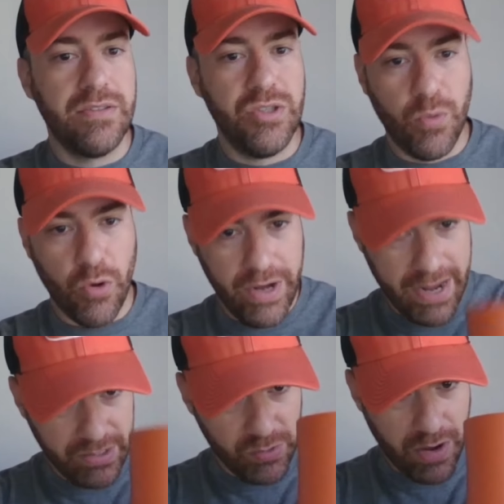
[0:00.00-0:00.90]

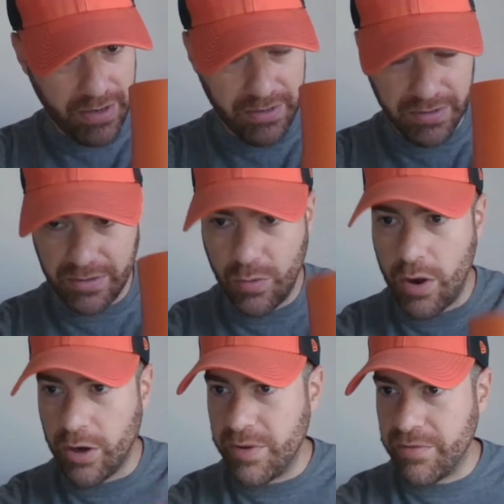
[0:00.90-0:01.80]
Jaboree ANTOINE,
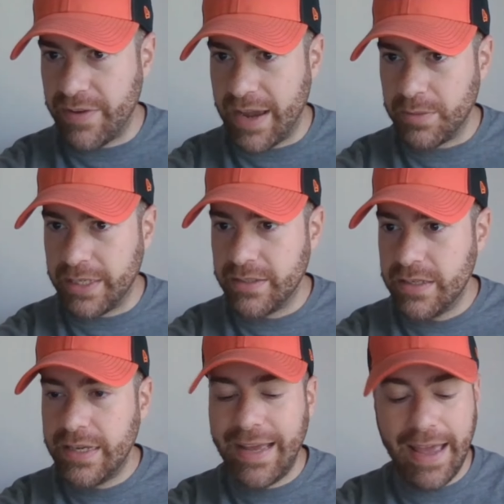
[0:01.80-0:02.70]
welcome to the family.
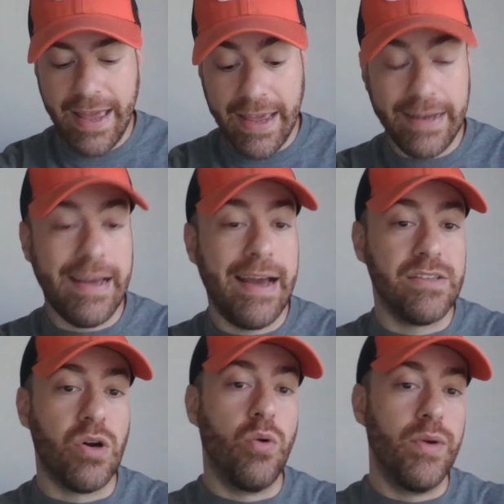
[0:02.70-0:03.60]
And
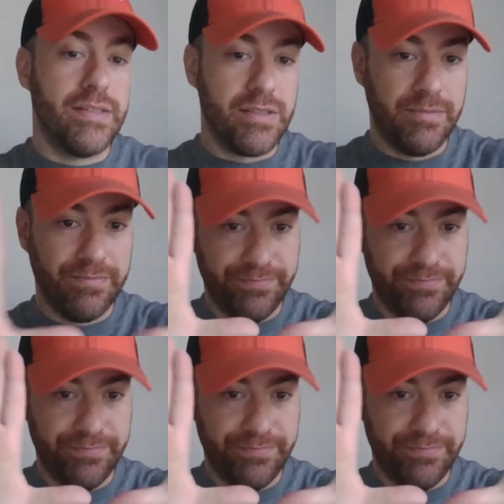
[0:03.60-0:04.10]
as always,